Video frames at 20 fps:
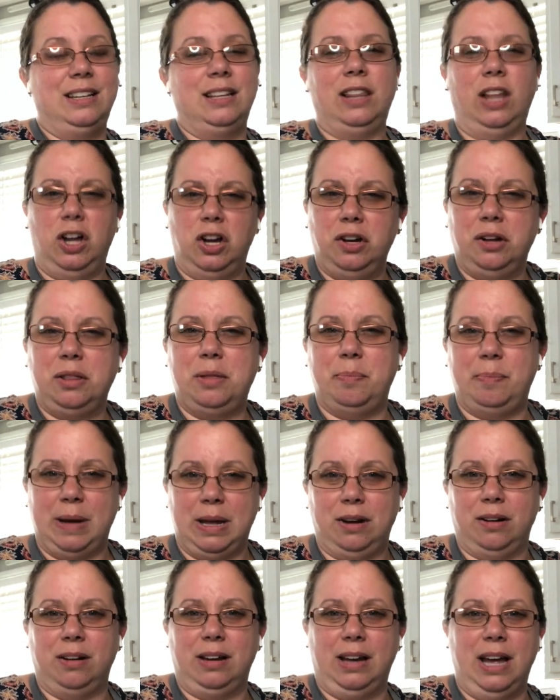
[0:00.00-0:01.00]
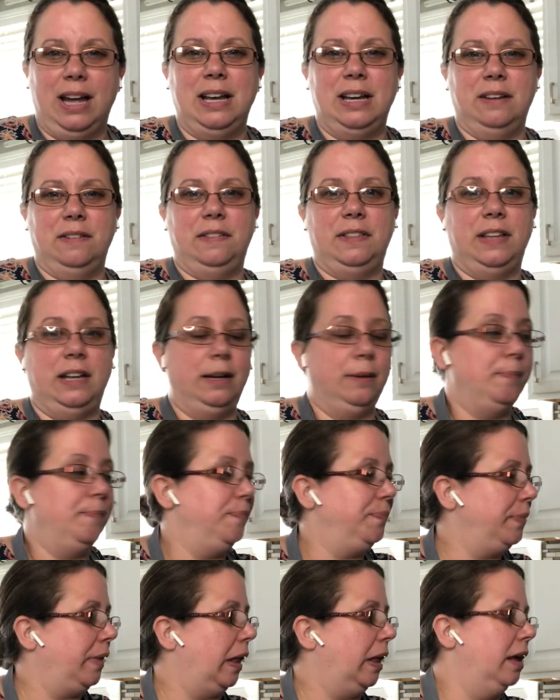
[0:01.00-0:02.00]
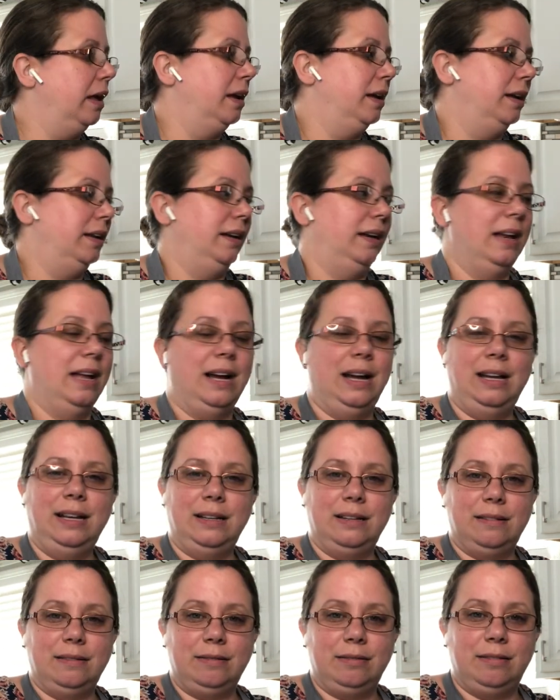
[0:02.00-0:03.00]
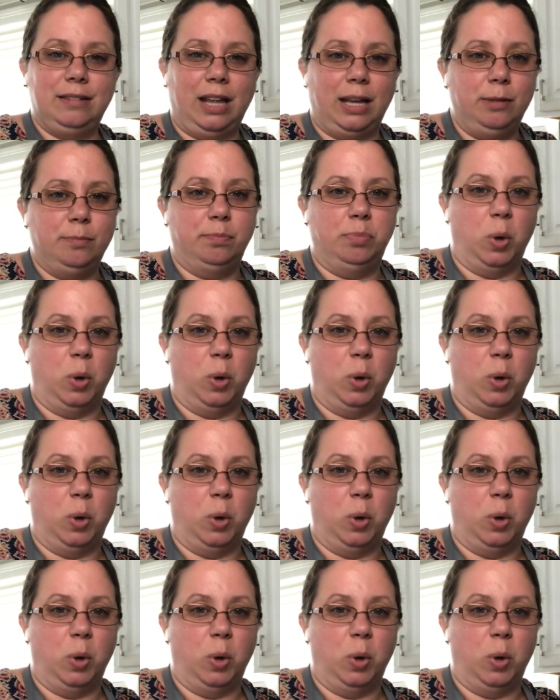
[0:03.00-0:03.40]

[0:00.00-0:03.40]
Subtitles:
Longer the better kind of thing. Not like